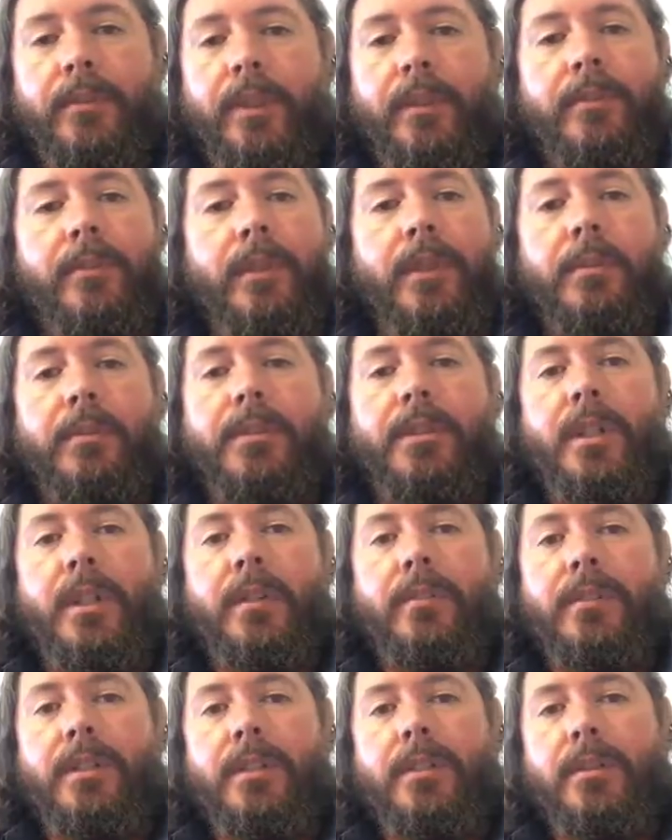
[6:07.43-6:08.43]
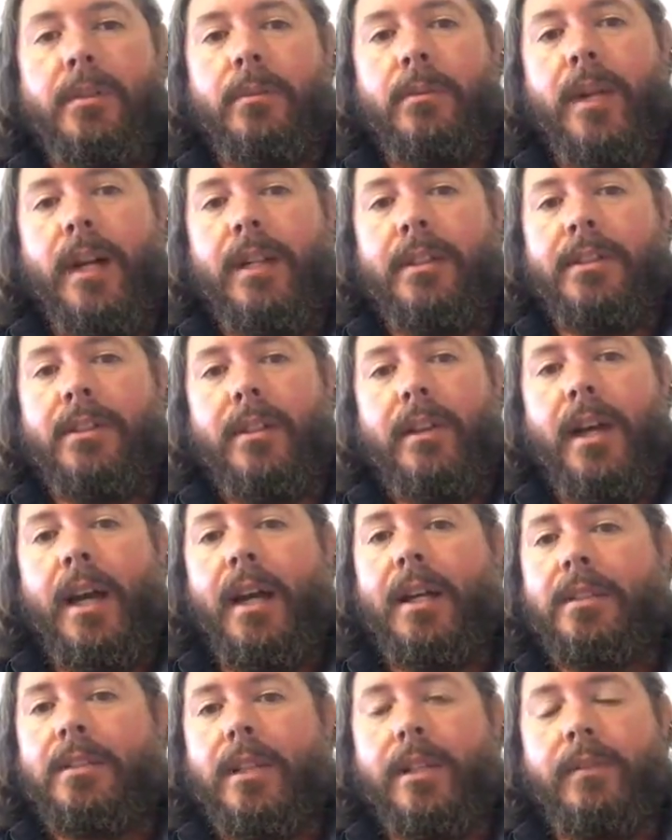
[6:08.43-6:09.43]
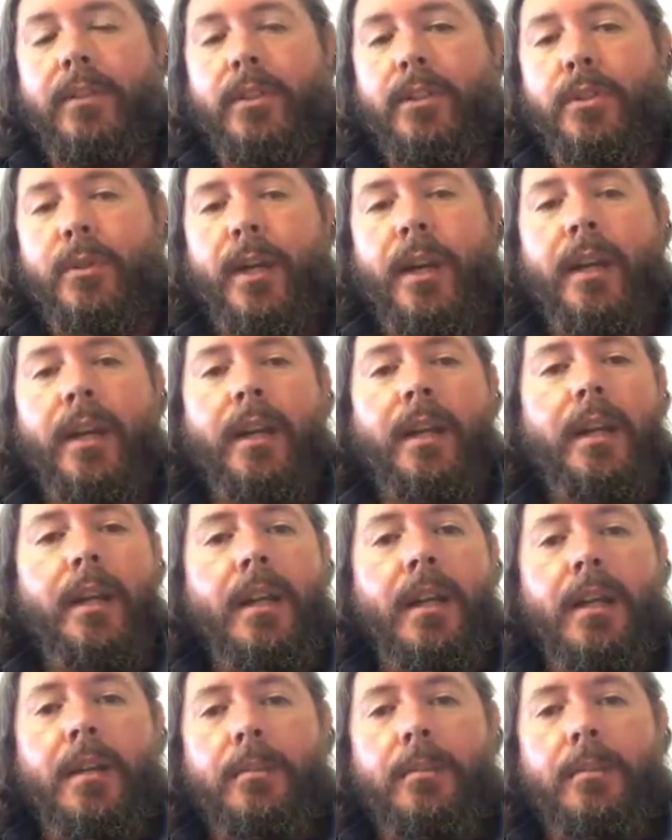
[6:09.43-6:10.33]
fend for themselves and to rise to their highest level of training.